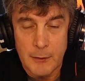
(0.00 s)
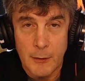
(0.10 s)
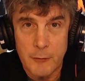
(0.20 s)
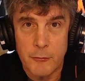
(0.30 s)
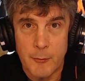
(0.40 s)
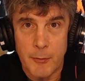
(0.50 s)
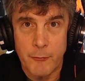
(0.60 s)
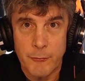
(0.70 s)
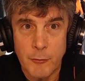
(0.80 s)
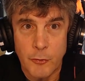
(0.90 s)
conundrum
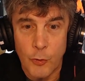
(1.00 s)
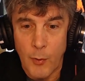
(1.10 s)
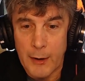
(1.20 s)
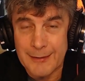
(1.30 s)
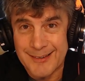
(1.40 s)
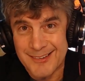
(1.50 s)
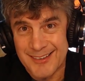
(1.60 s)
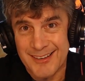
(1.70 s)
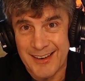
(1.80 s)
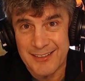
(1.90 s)
of do I
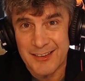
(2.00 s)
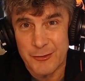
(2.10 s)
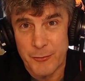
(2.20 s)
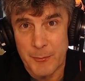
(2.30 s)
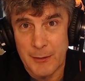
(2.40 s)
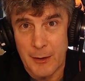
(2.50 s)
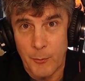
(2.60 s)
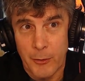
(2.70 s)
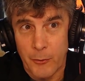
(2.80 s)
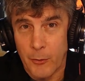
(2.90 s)
disconnect this from the
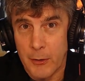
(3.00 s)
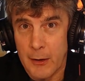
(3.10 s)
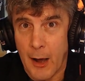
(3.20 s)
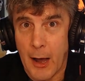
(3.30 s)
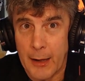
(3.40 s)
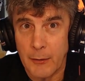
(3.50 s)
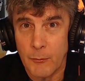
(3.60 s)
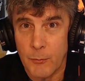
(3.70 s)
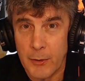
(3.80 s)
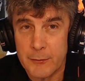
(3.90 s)
network or not,
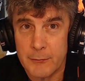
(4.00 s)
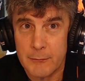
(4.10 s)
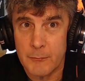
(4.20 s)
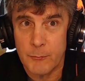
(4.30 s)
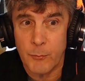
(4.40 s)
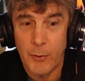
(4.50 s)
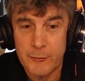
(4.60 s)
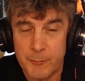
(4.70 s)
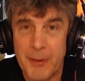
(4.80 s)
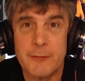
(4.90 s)

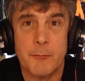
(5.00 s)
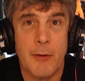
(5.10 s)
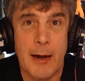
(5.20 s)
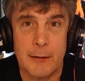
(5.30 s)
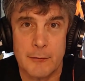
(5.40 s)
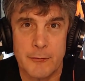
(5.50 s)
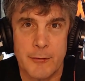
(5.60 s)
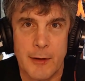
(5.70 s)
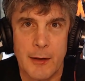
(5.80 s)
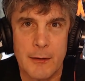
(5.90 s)
what's best practice
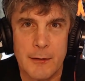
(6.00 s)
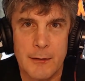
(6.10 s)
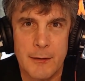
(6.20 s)
for that?